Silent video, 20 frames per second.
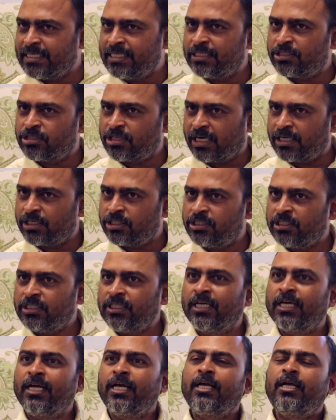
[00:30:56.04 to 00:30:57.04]
strategy,
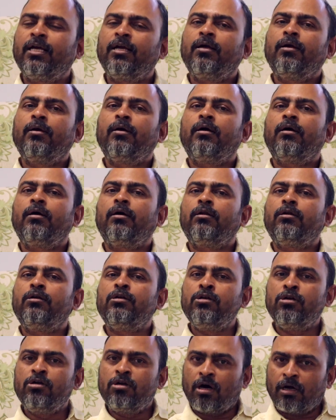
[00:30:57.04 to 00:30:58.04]

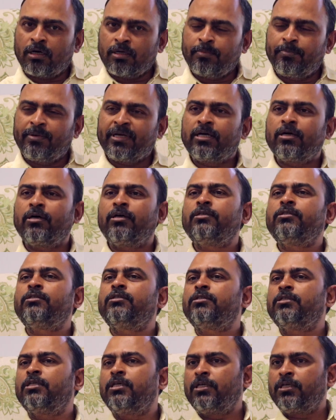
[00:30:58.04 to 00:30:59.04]
not
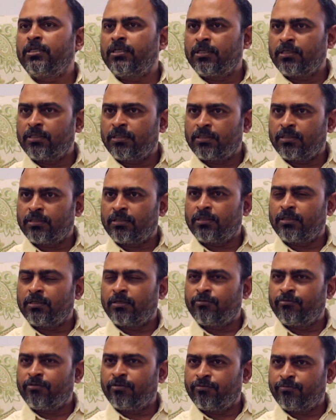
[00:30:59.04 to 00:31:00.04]
because
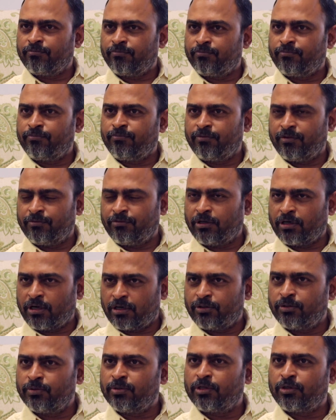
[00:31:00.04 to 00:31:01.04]
we will
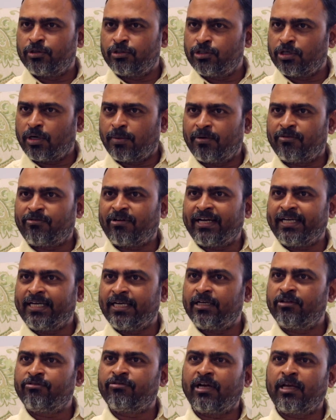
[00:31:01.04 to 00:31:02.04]
not do a good job of
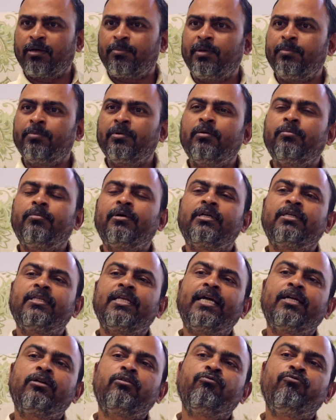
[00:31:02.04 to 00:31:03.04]
identifying people, but
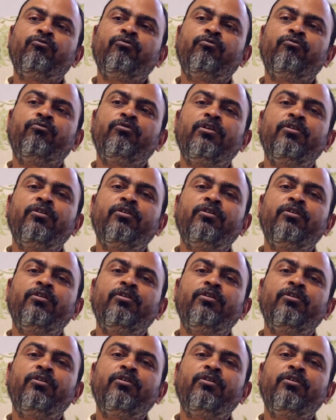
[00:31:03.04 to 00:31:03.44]
that we